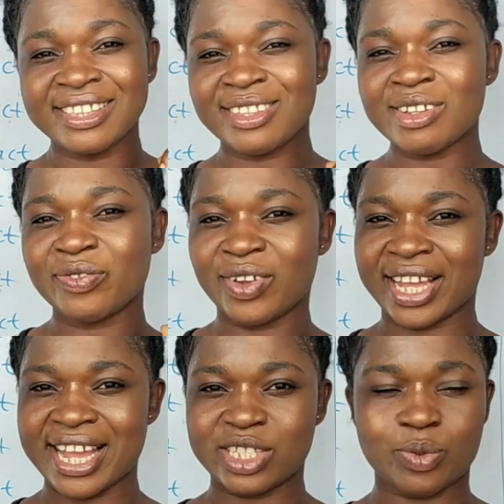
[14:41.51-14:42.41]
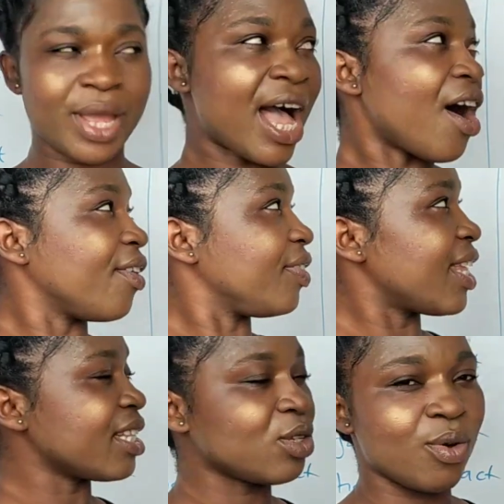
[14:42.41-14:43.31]
Don't forget, we are on
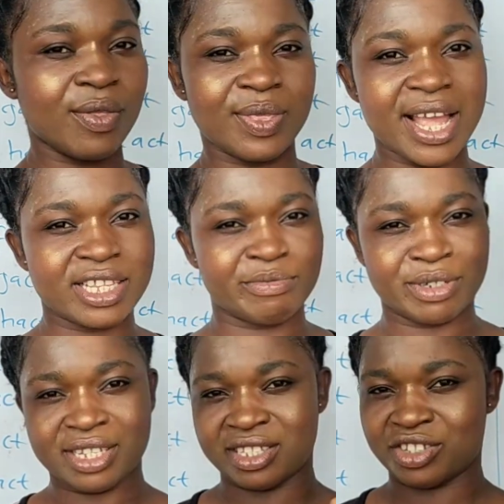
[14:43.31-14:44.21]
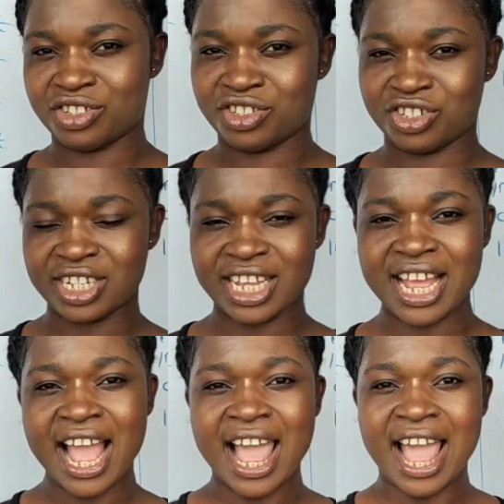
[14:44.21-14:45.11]
31 days pronunciation journey,